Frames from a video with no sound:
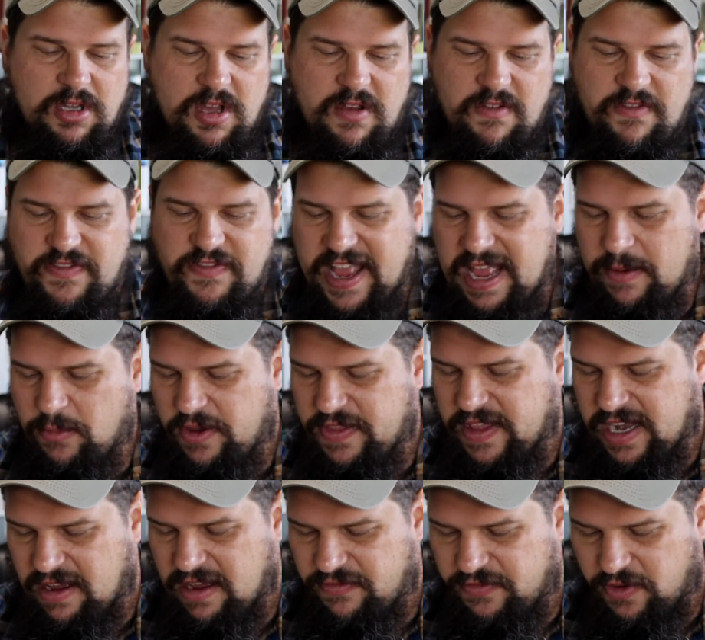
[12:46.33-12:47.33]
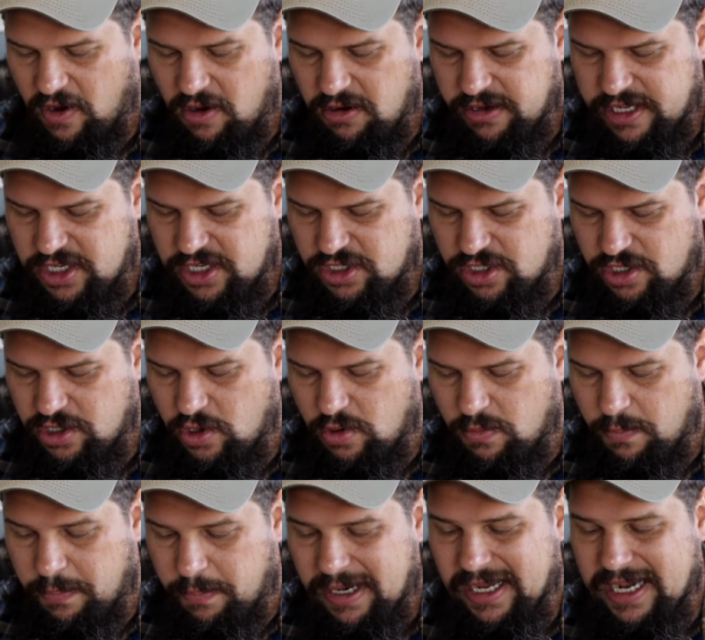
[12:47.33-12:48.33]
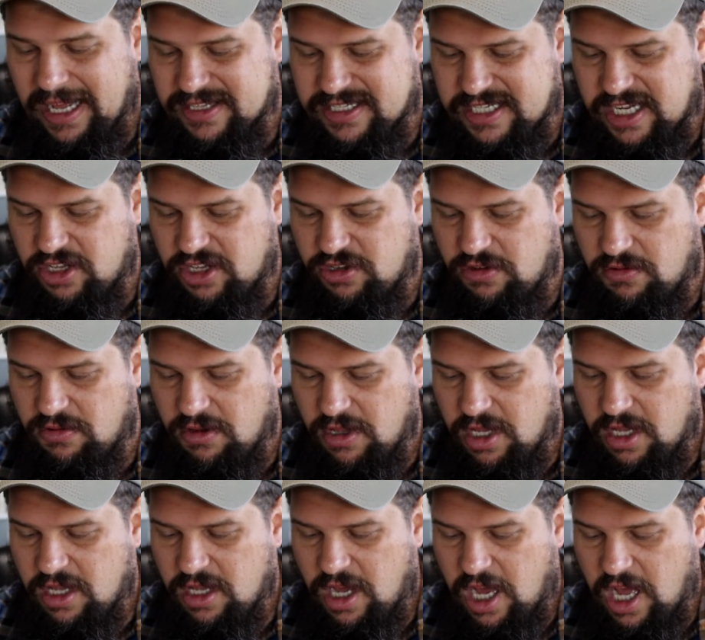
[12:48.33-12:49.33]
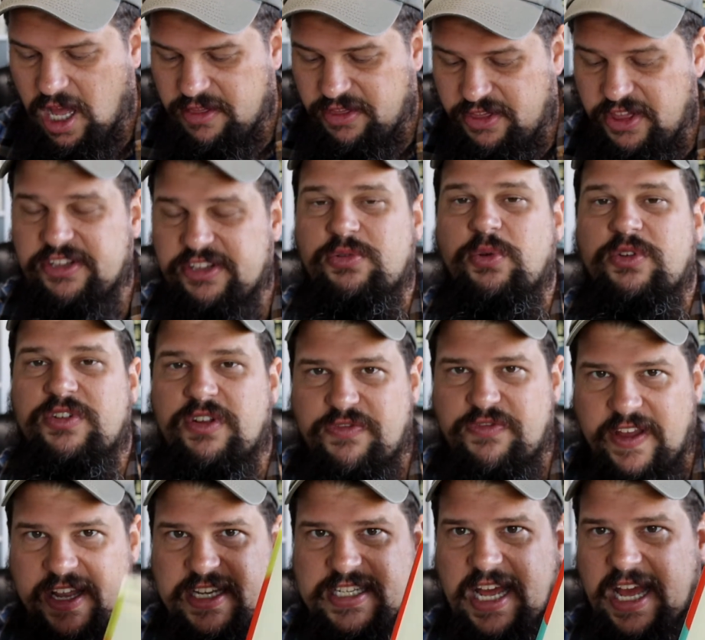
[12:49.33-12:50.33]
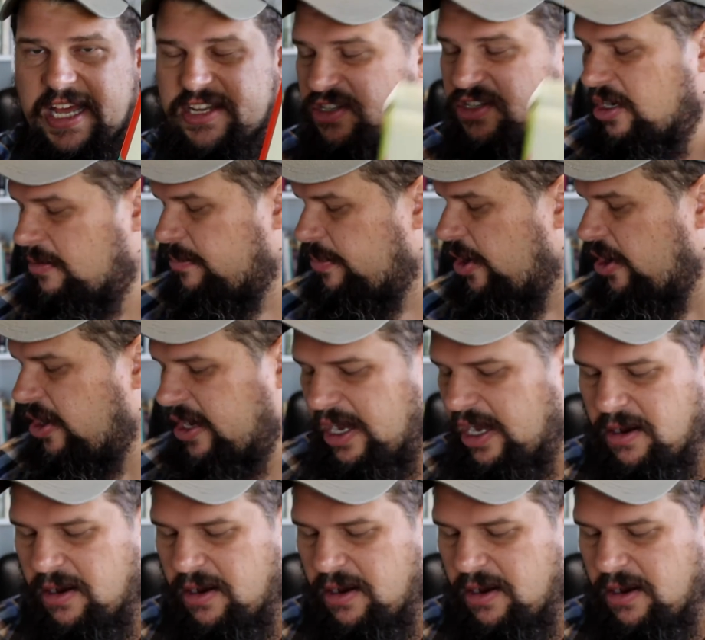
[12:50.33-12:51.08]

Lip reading: family than I fall into, but I'll tell you, this was a fantastic book.